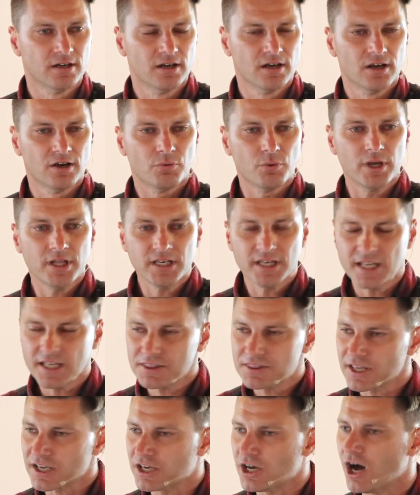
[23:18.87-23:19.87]
We need
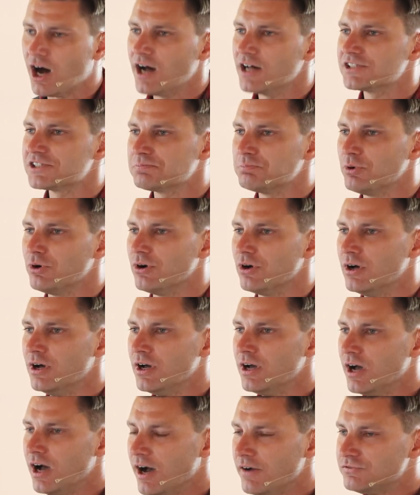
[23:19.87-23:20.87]
the gospel
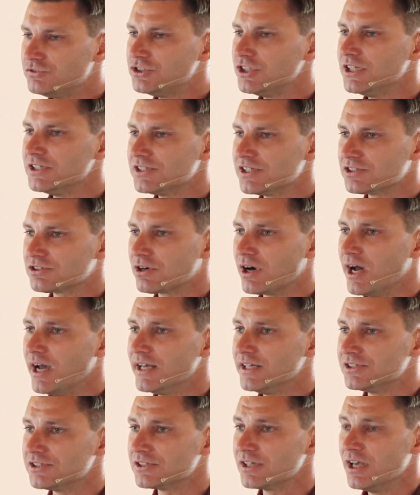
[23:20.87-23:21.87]
of Jesus
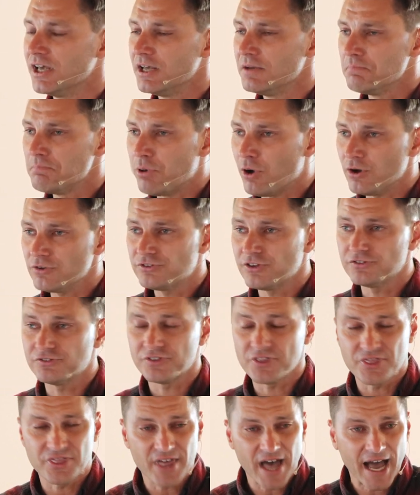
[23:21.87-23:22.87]
Christ. Paul says
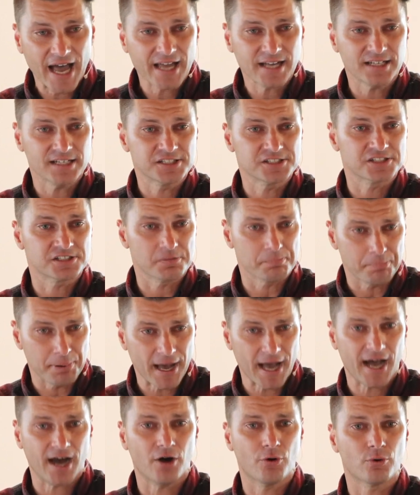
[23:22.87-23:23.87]
that is the
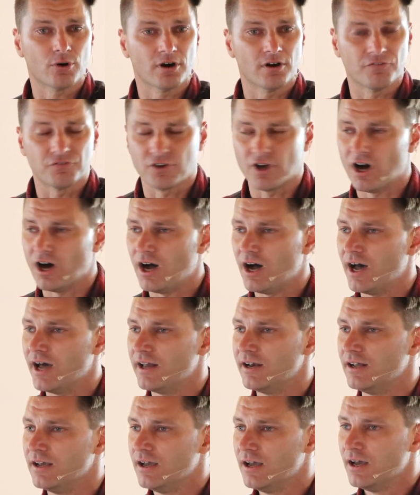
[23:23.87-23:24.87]
power of God
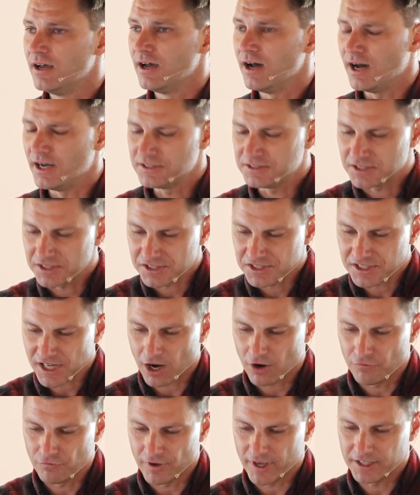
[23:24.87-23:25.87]
unto
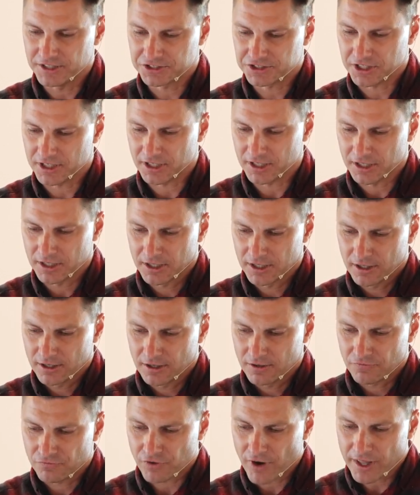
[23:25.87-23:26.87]
salvation.
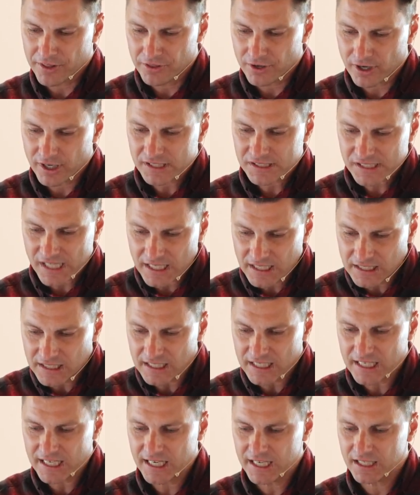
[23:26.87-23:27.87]
Friend, there is a
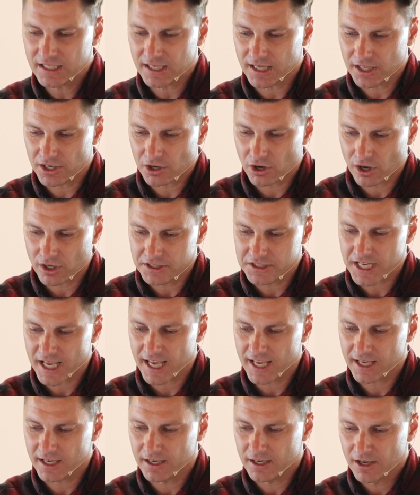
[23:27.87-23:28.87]
need in our
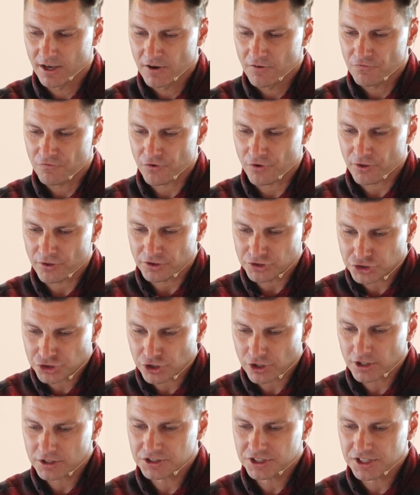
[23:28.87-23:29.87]
day for
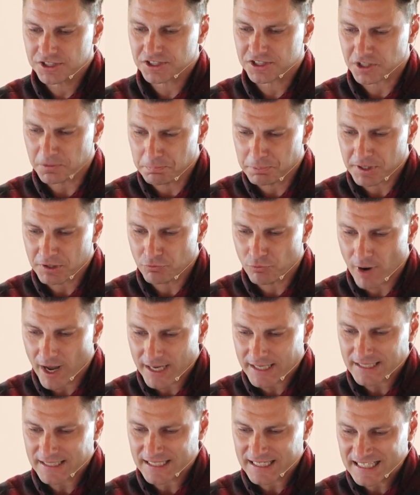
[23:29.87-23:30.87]
churches to be
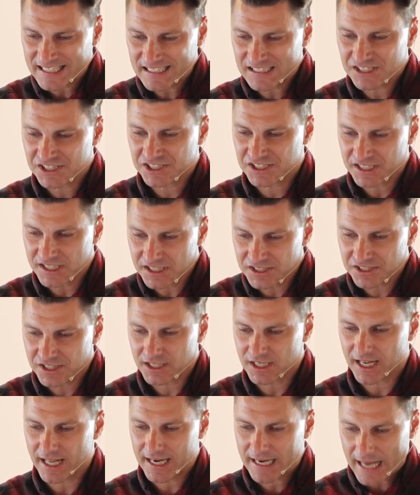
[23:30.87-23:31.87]
ready in season
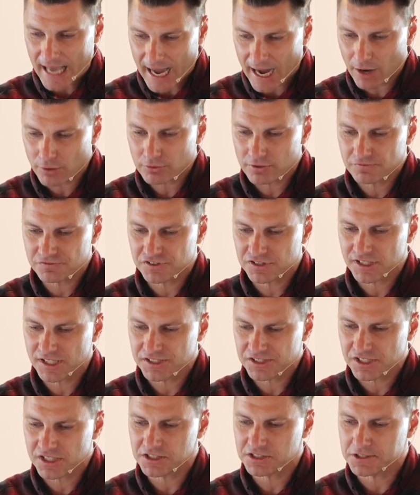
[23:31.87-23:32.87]
and out of
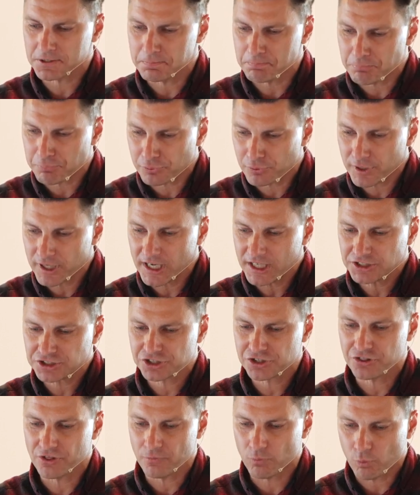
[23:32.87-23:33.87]
season to preach
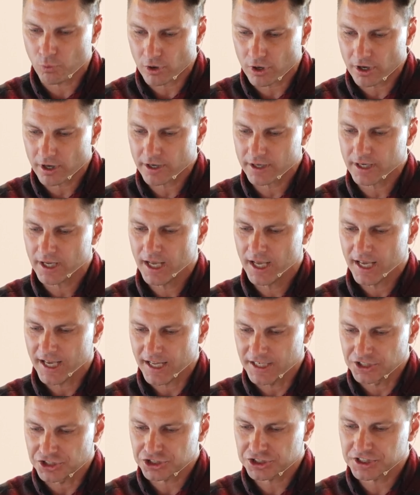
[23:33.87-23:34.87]
the word
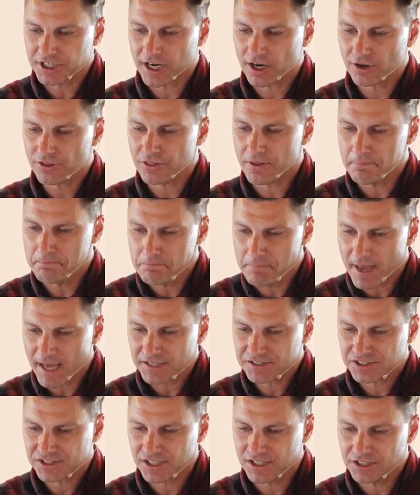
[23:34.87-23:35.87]
and share the
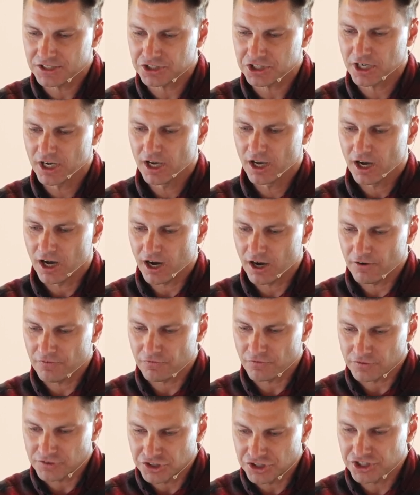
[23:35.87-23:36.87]
message of
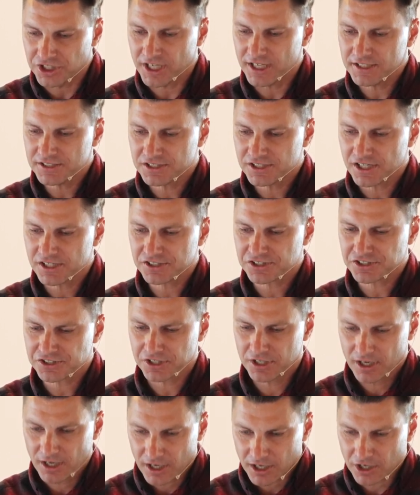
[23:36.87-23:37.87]
Jesus
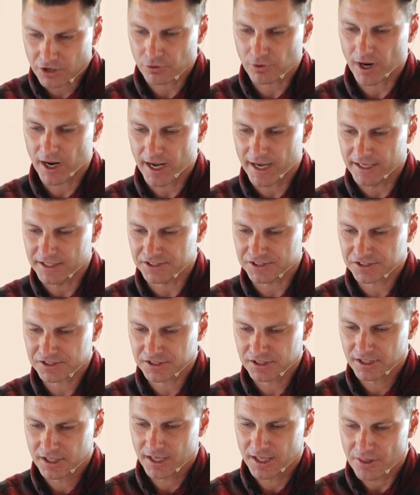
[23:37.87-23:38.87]
Christ.
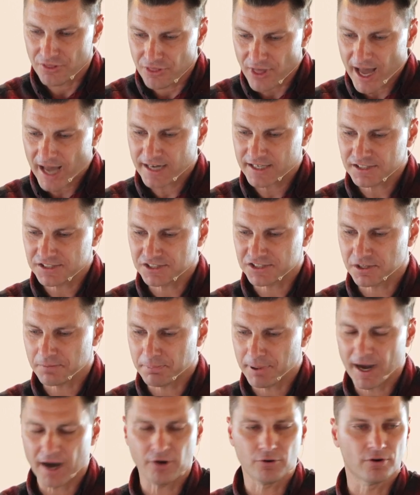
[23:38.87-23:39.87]
That is the
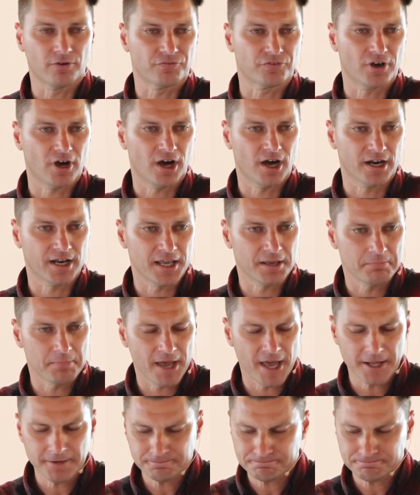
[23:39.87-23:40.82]
power of God. Amen.